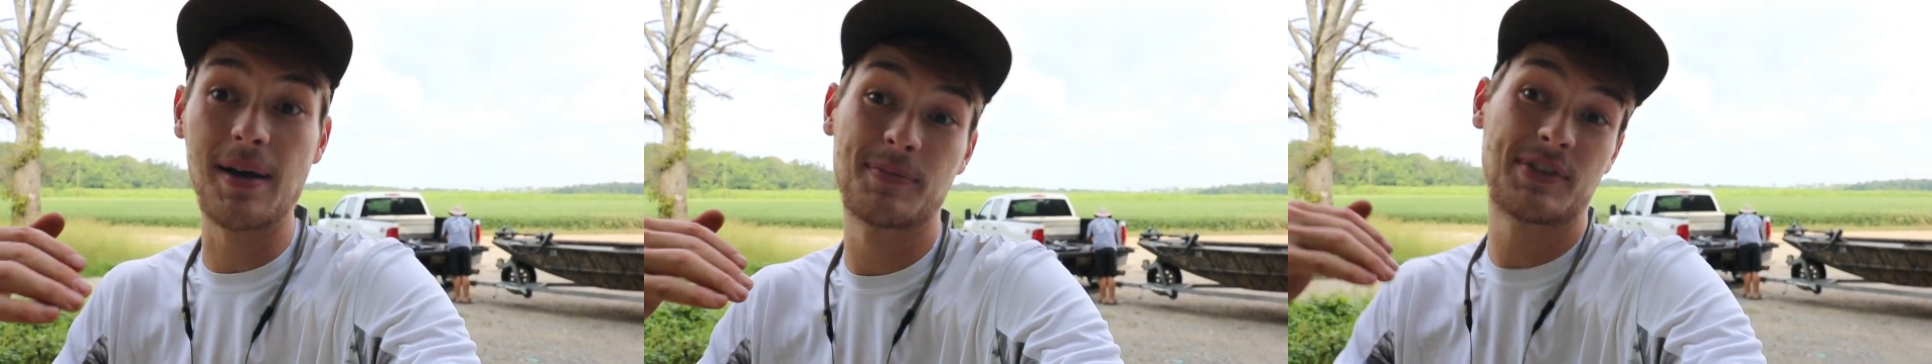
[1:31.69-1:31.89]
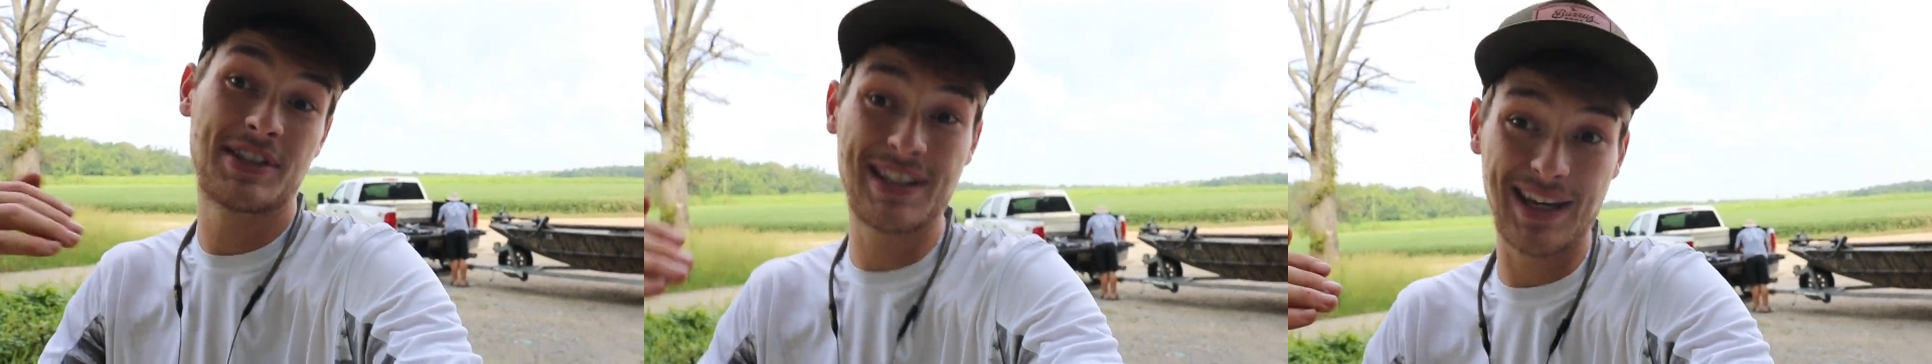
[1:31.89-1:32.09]

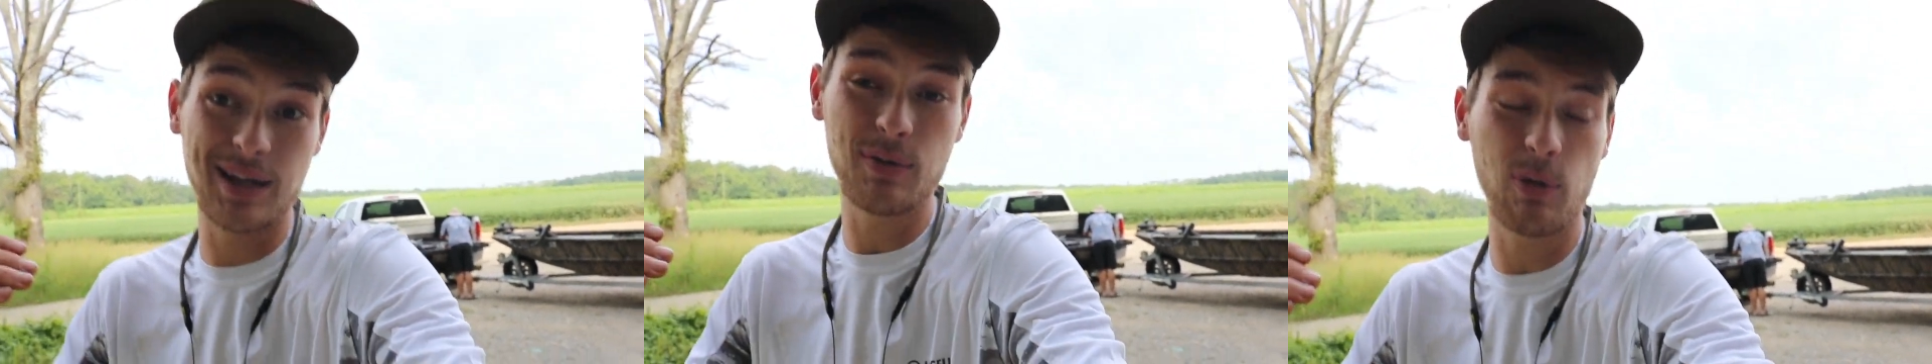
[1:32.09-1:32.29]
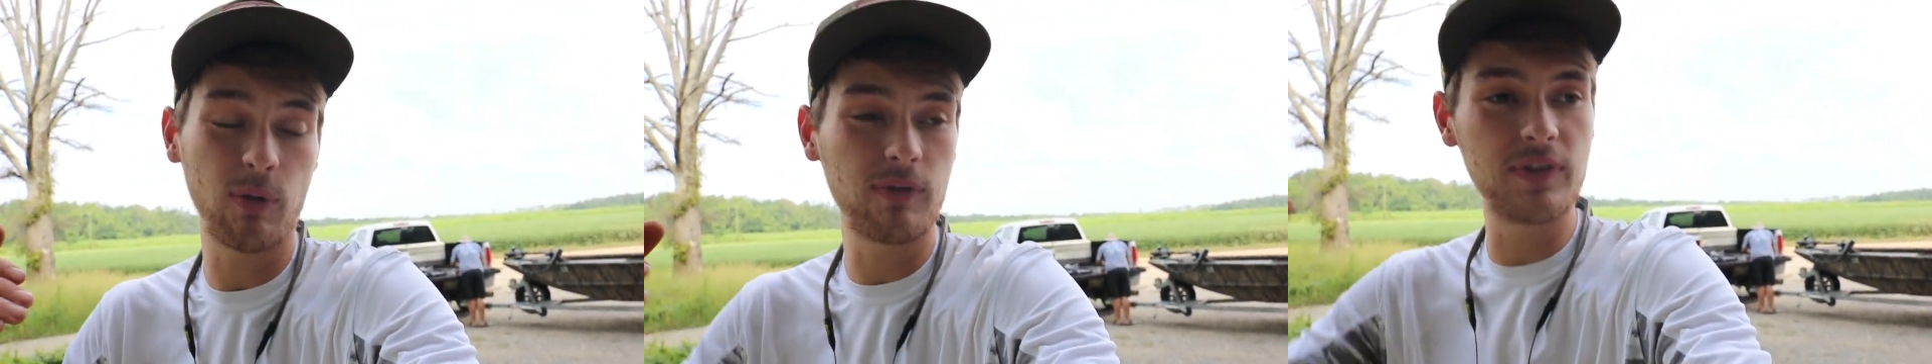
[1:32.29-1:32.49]
and see
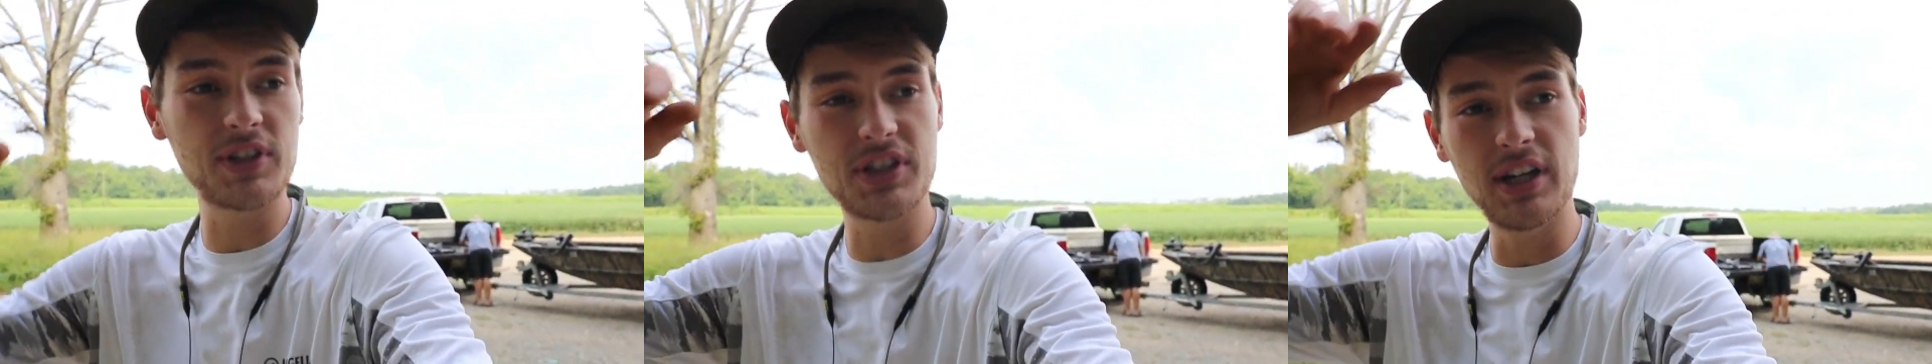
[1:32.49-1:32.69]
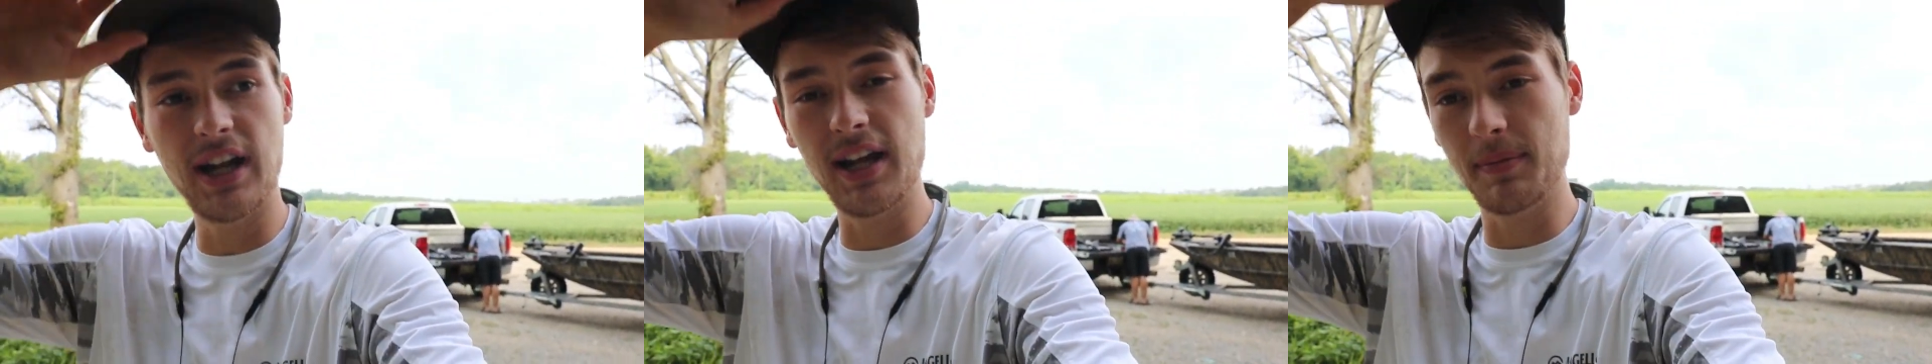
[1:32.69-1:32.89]
where we're
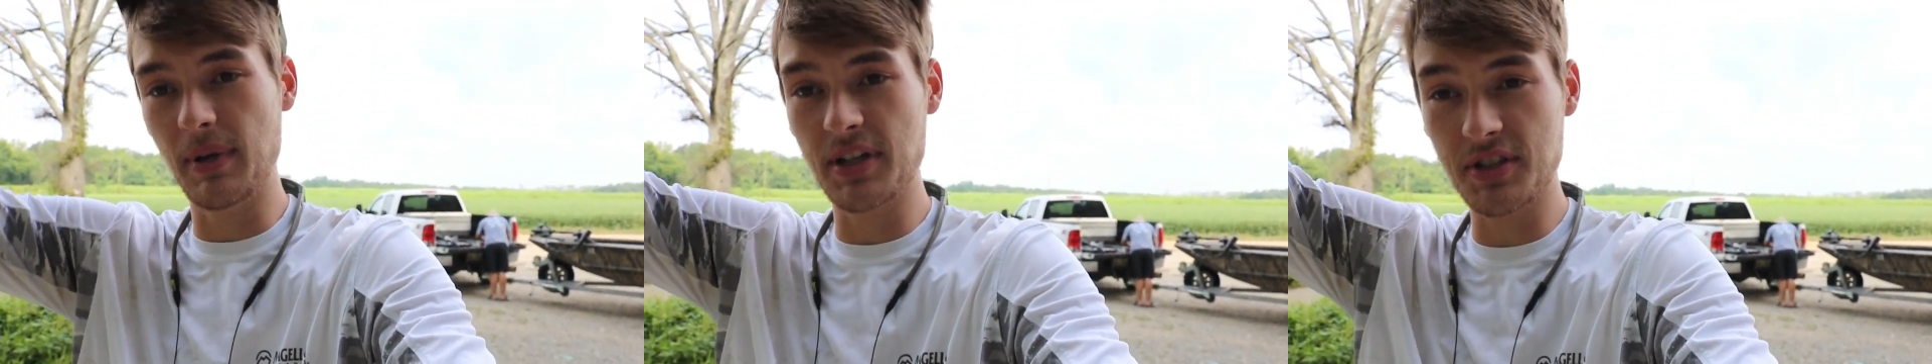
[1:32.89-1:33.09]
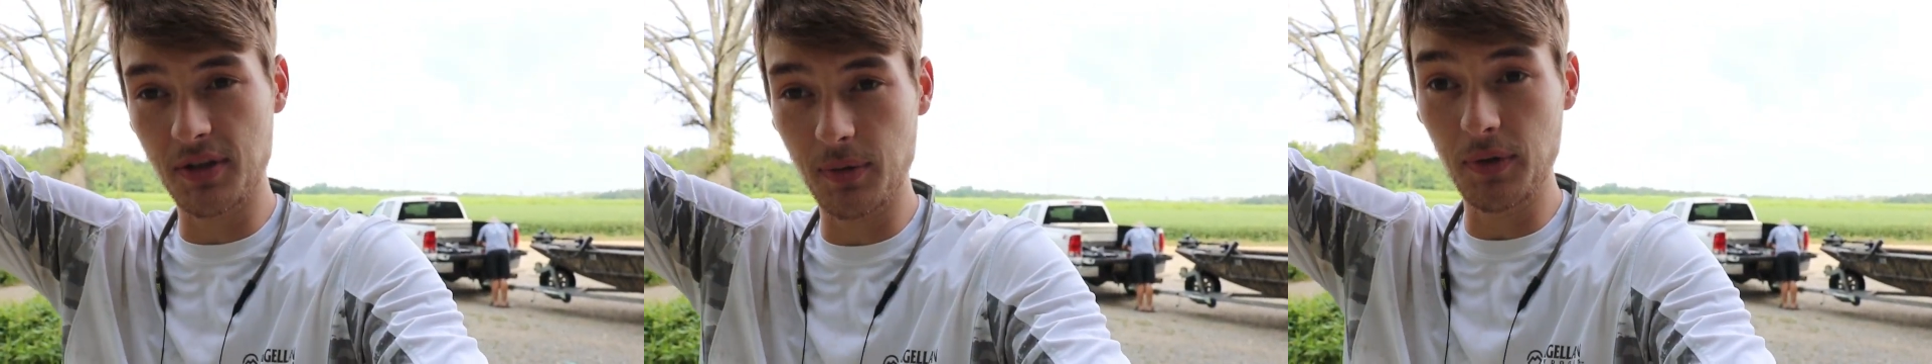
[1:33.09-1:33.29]
fishing at and
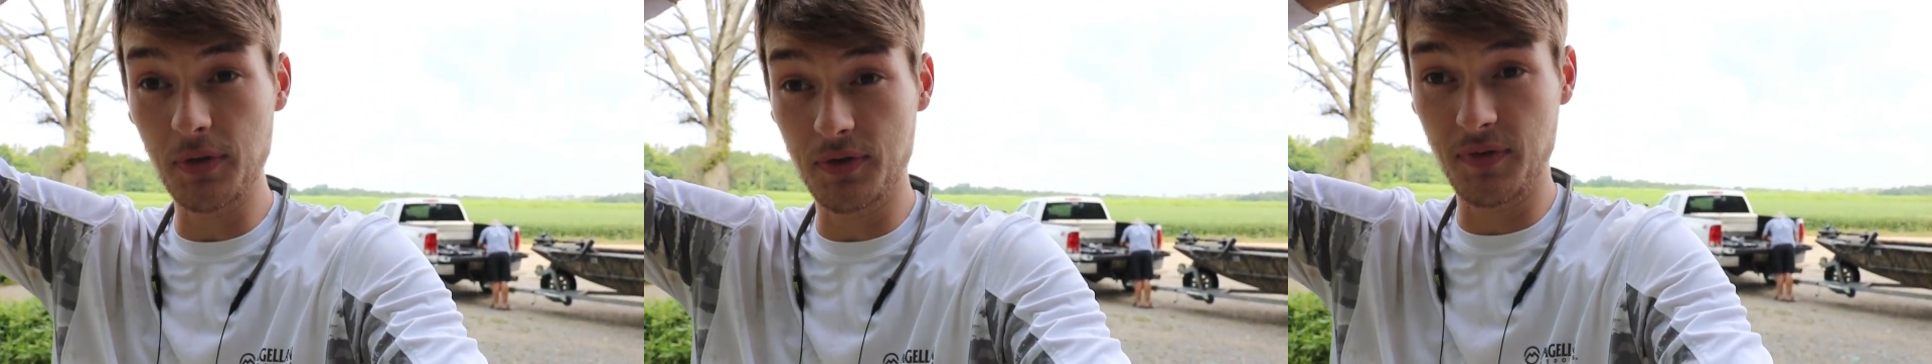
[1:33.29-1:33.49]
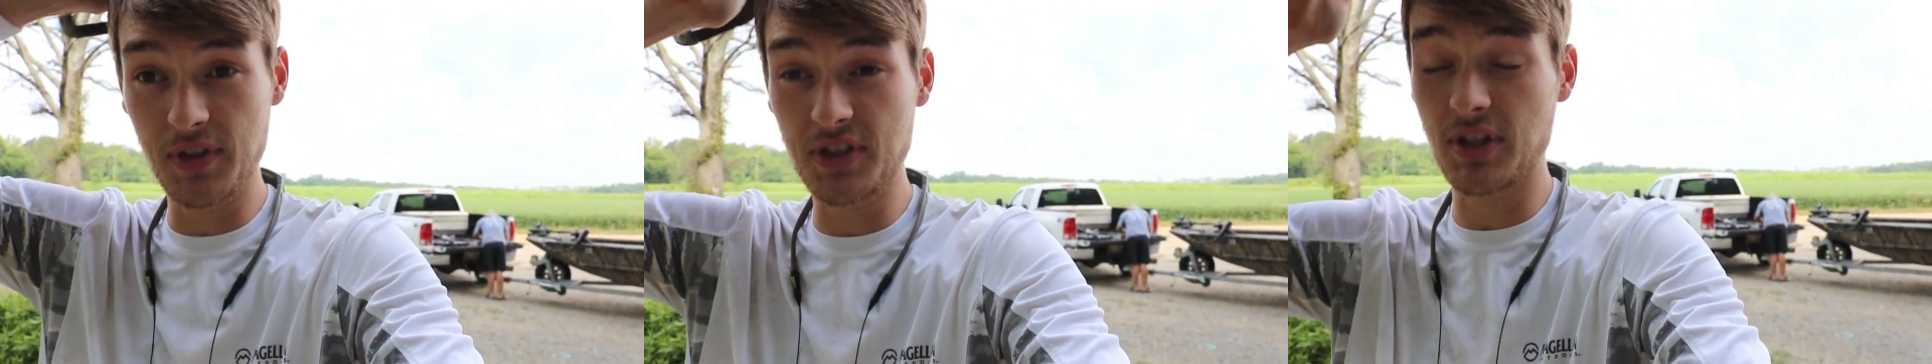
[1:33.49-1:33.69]
make sure
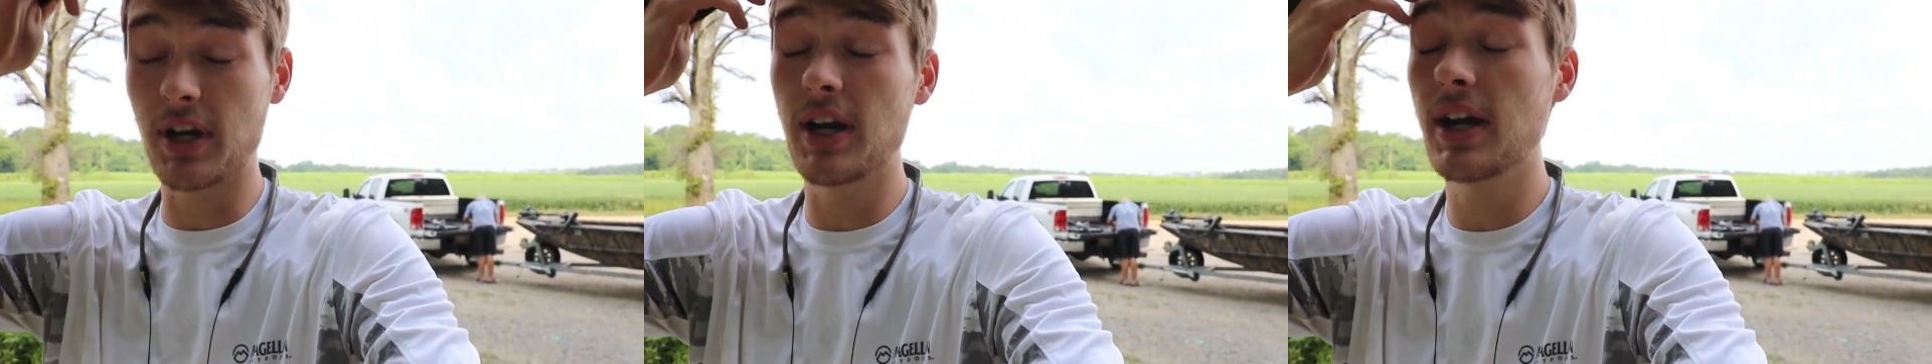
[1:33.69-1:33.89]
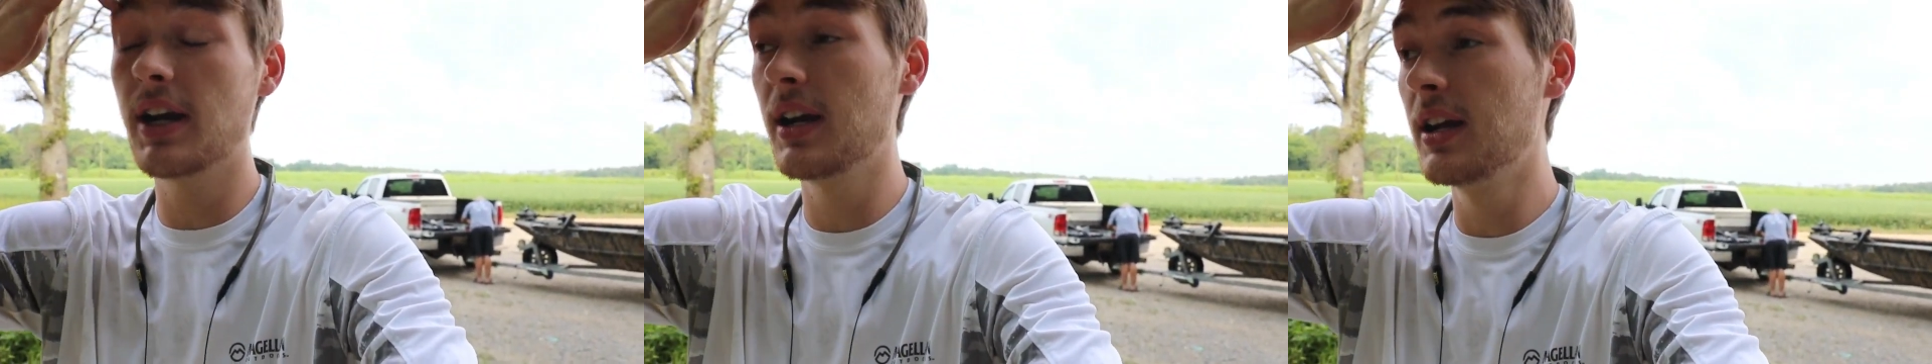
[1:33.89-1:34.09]
there's fish
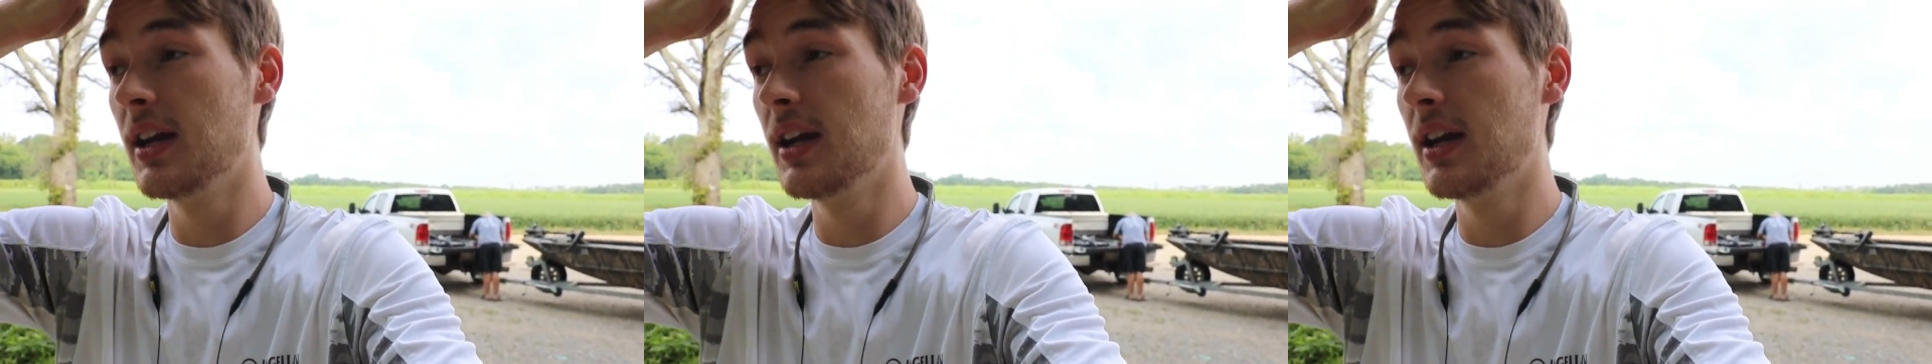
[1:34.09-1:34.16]
there.